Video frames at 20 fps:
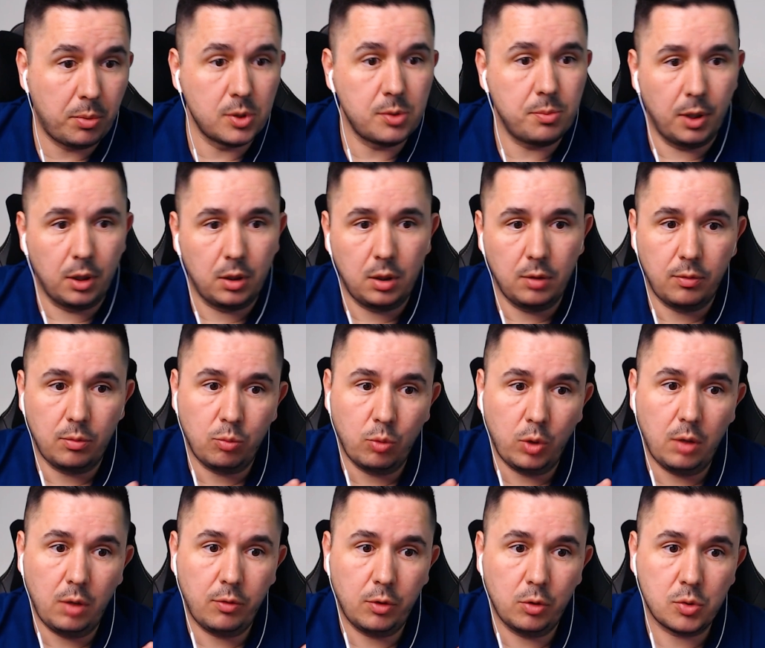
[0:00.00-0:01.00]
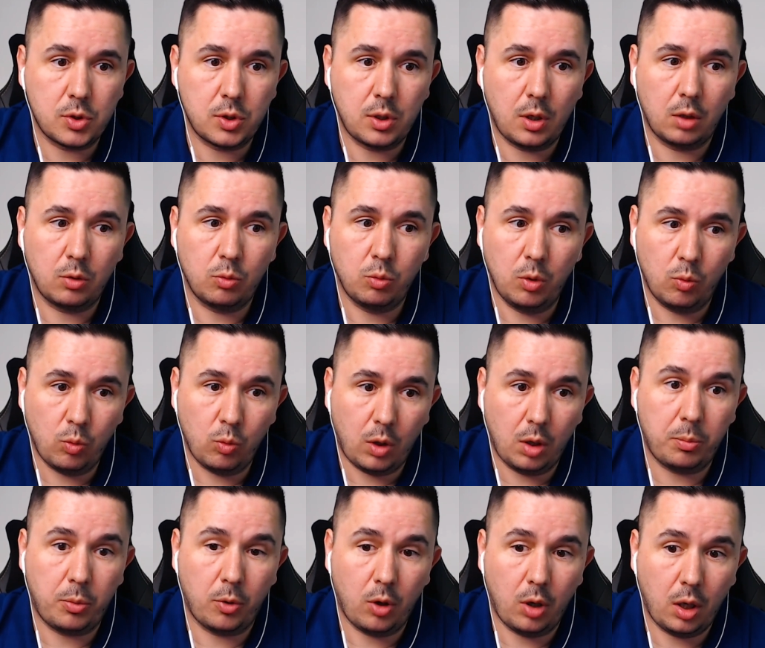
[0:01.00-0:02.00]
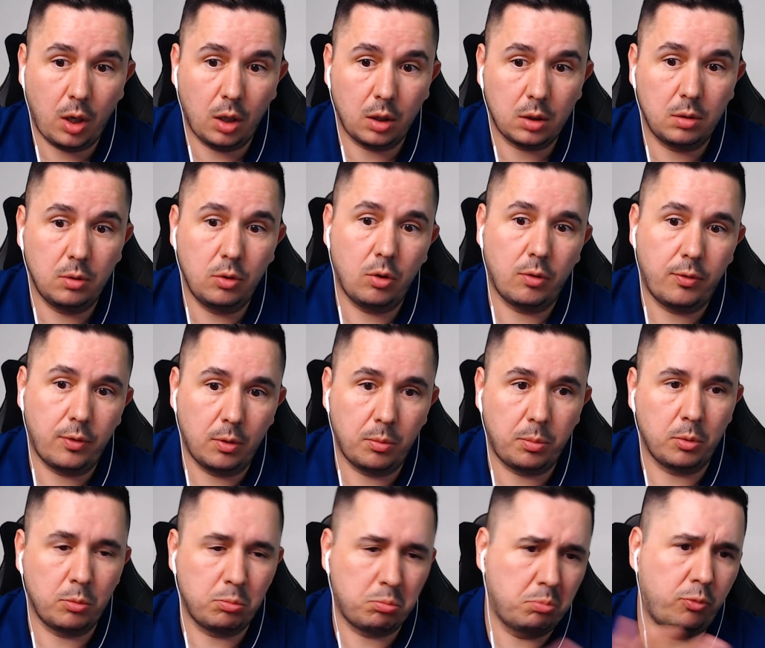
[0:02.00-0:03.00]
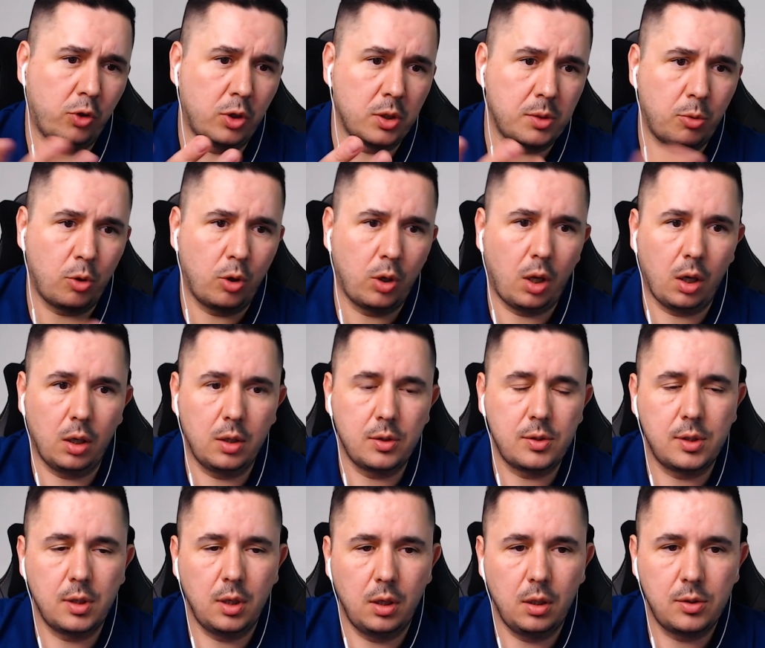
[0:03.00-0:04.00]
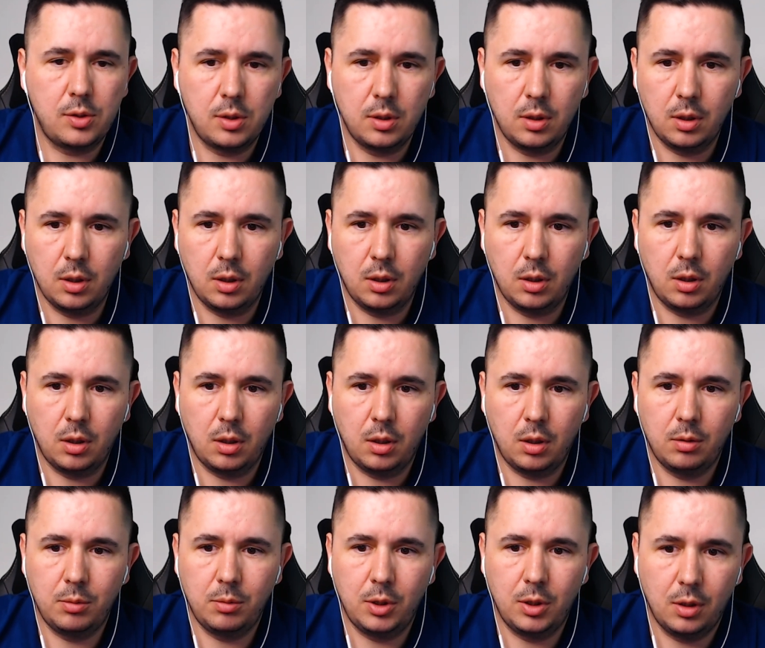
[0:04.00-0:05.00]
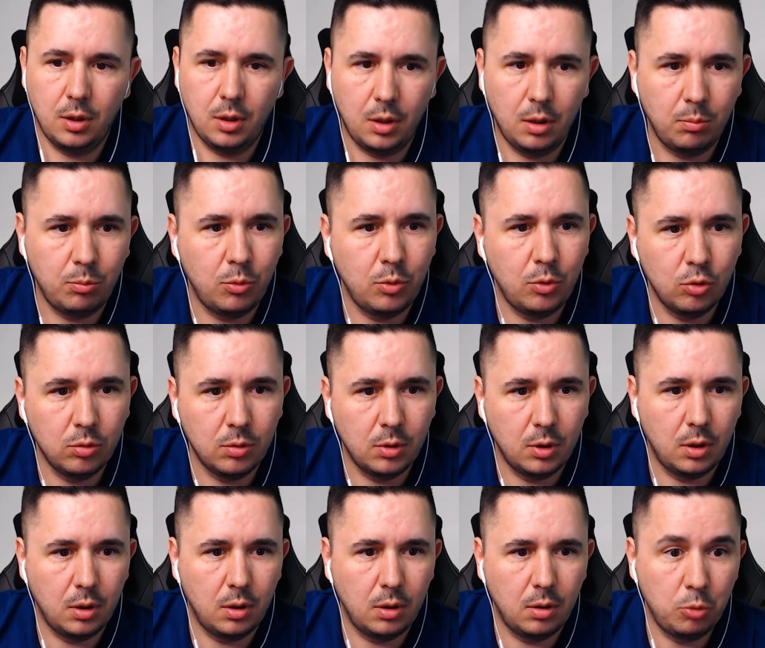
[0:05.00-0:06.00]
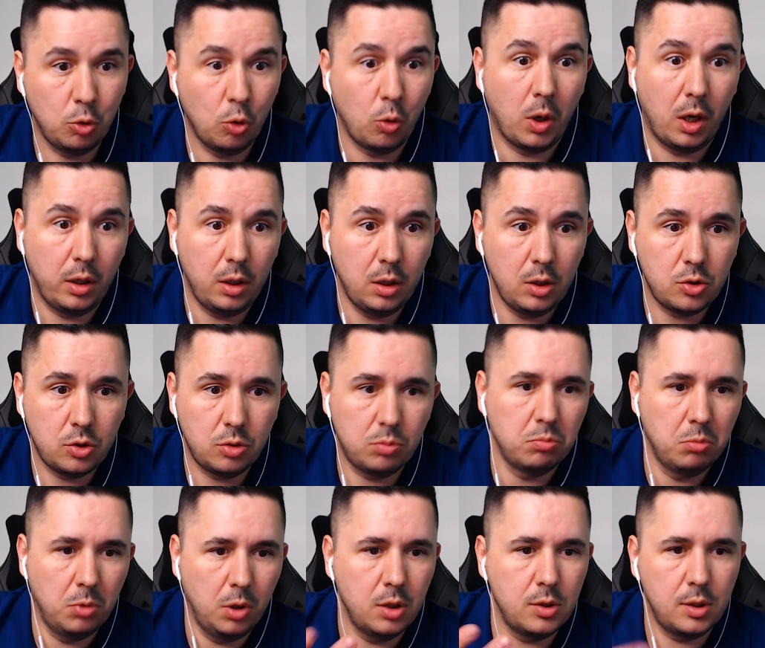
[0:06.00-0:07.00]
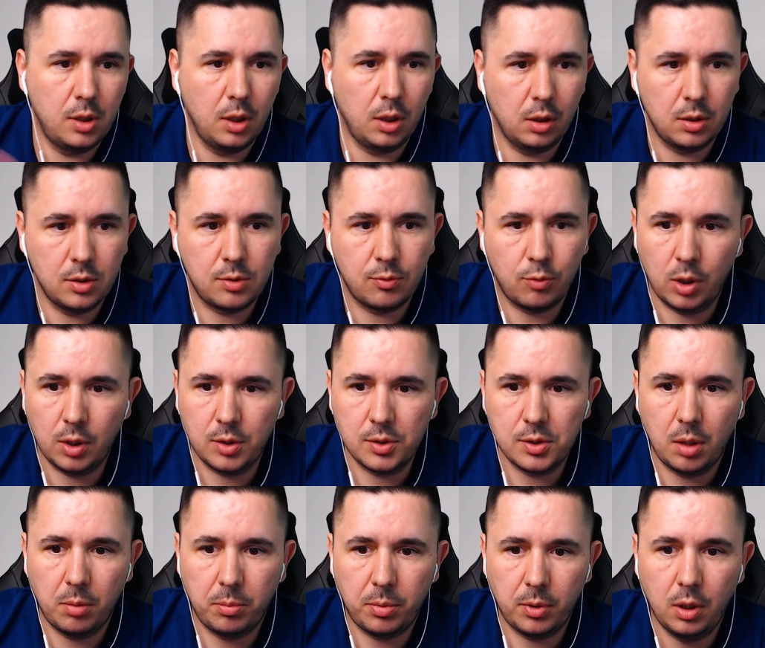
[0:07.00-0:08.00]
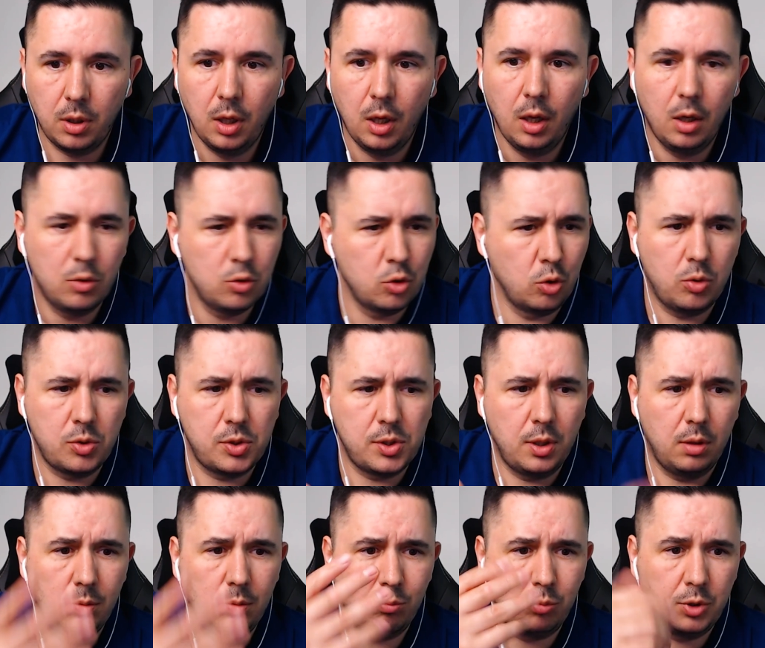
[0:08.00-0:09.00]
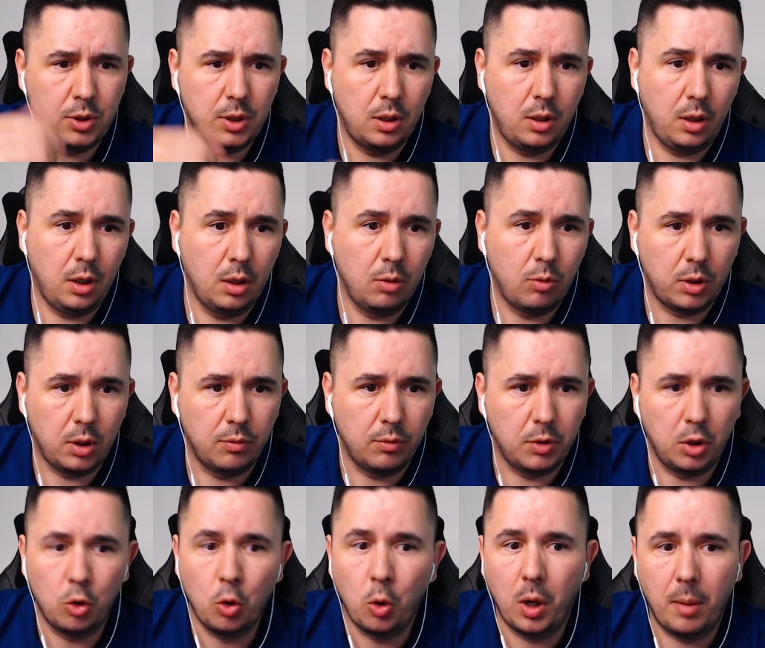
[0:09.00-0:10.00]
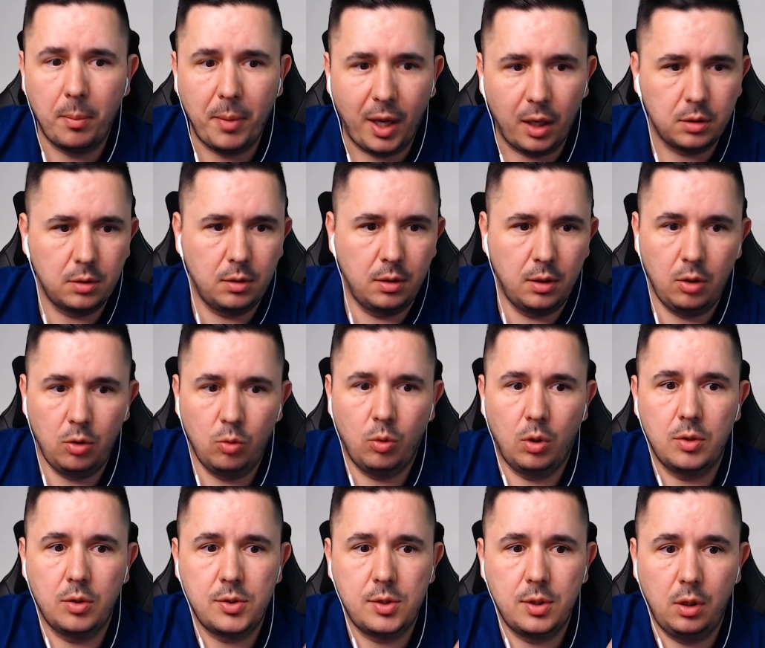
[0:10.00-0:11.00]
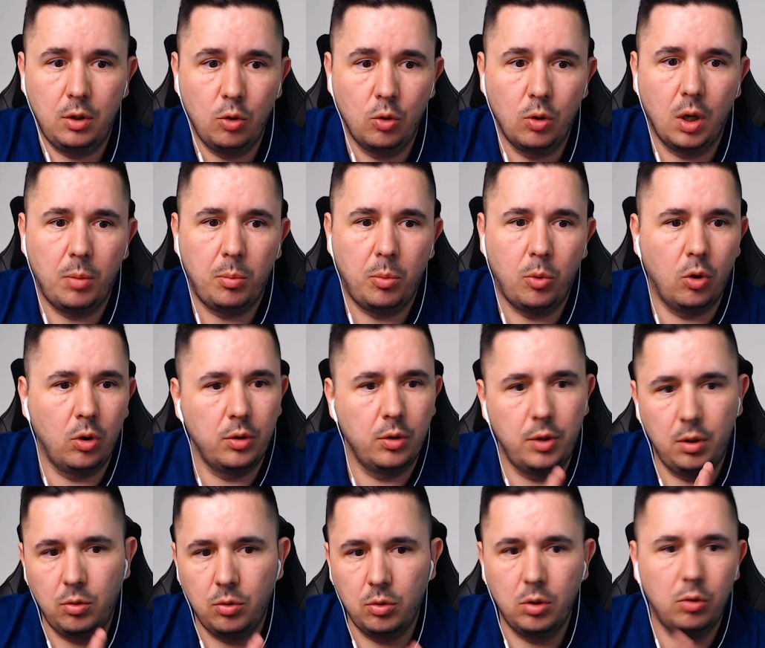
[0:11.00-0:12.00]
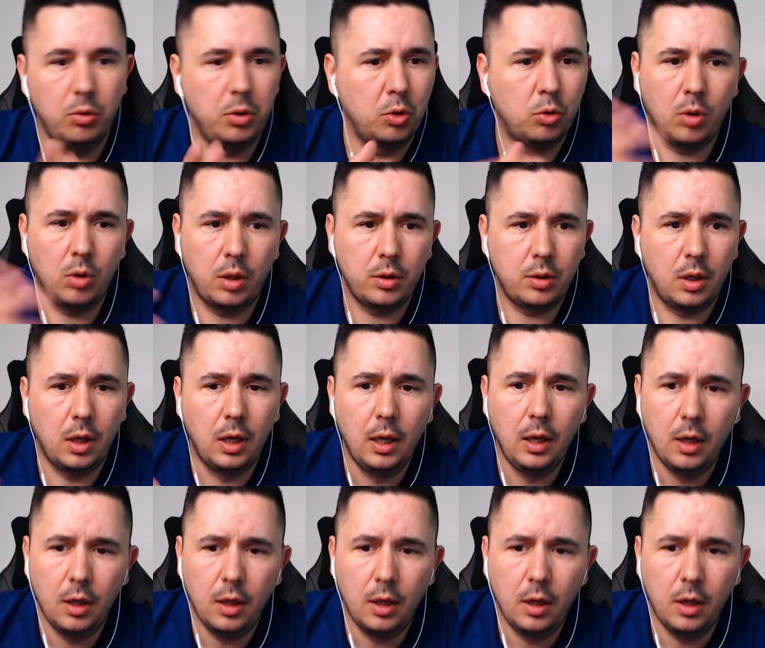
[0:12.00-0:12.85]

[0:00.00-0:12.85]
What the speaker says: perspective, whenever you start with one product, your first product, let's say it's in the yoga niche. Let's take this for example. So you're selling whatever yoga mat. Then you want to sell a yoga ball. Then you go into other